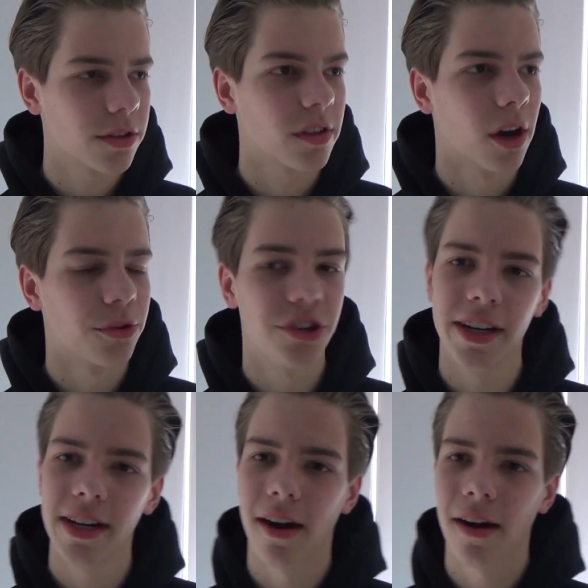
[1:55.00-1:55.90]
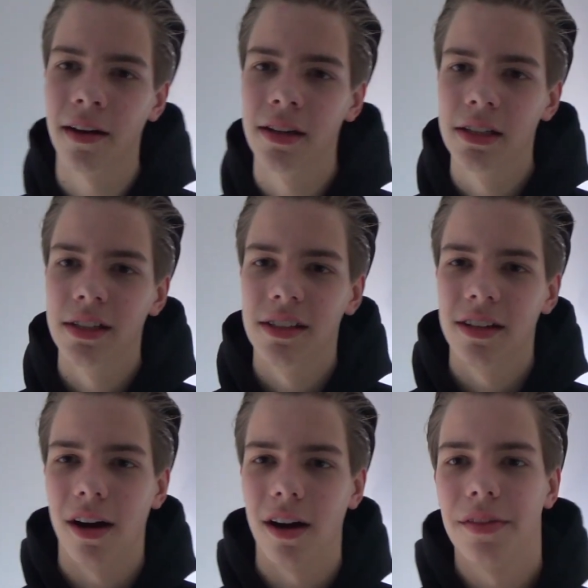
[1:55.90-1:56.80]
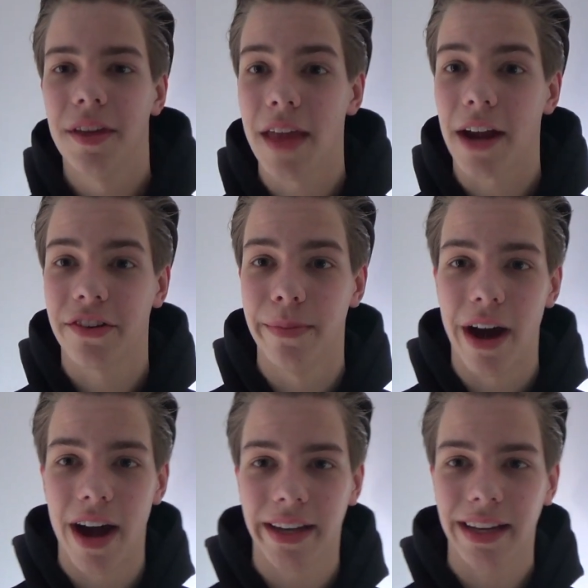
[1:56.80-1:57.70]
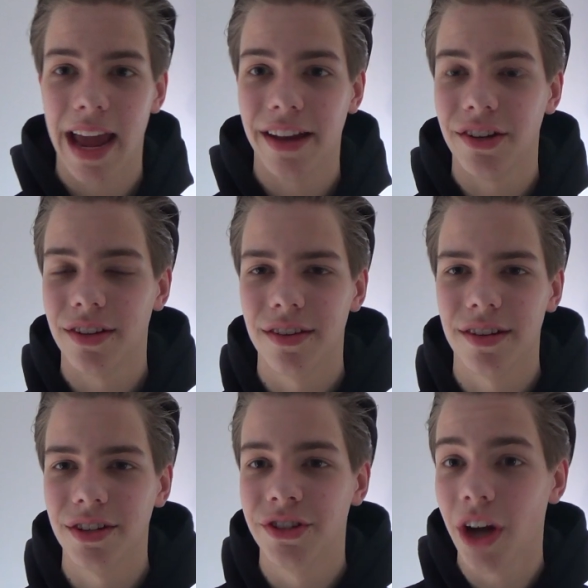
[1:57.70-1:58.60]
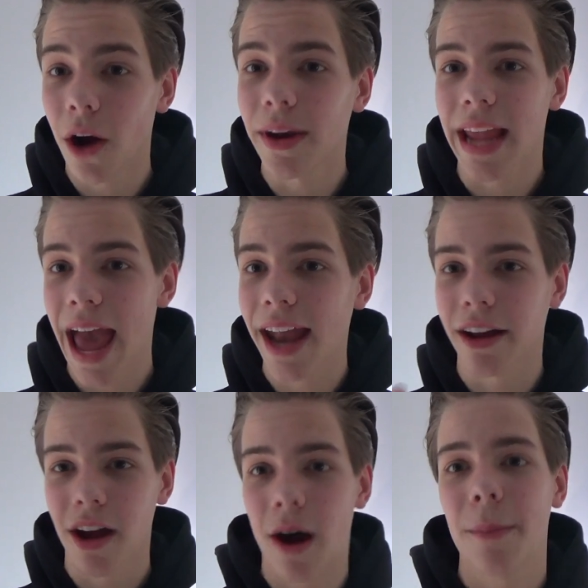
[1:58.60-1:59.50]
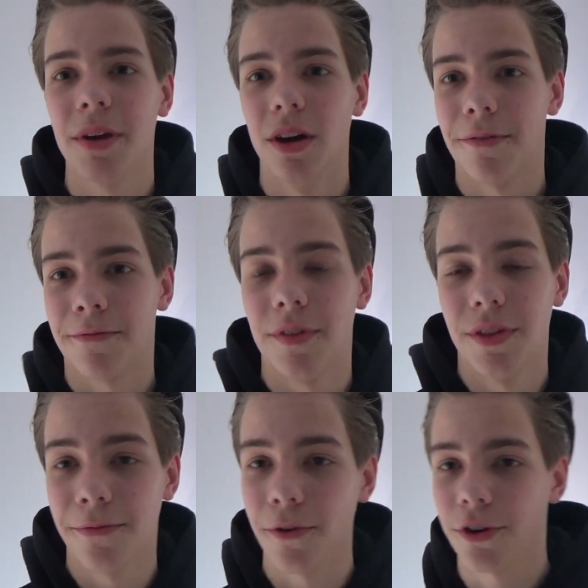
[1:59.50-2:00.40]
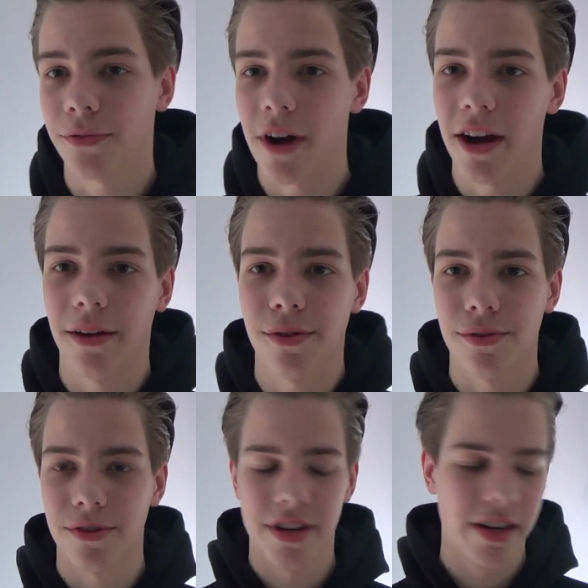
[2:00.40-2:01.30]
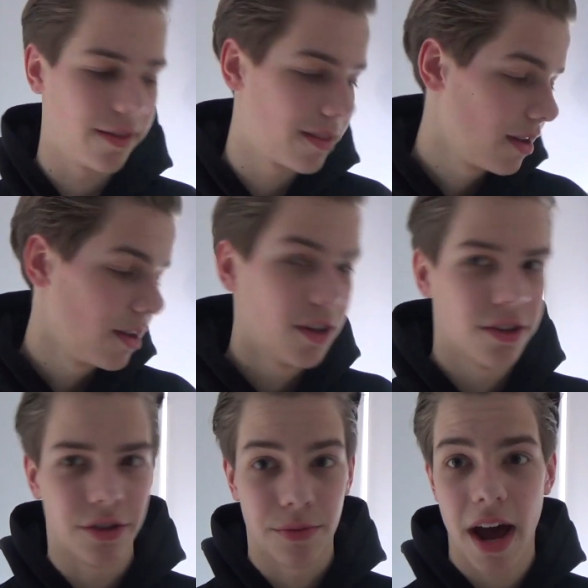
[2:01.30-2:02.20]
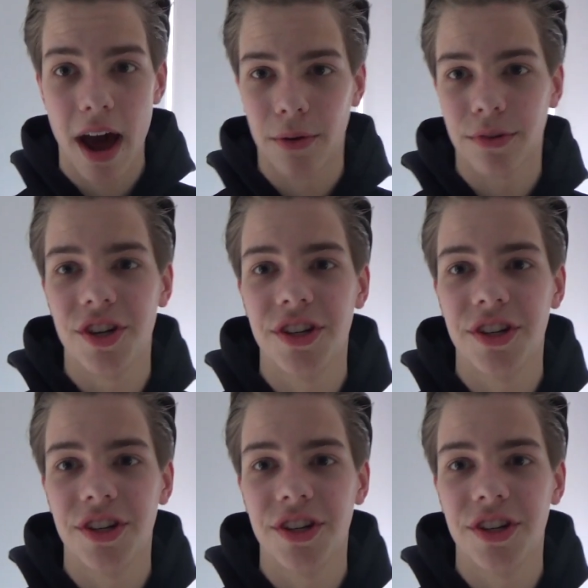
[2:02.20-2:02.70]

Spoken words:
So she did actually buy it, and she already had a copy of the first Friday the 13th. So now she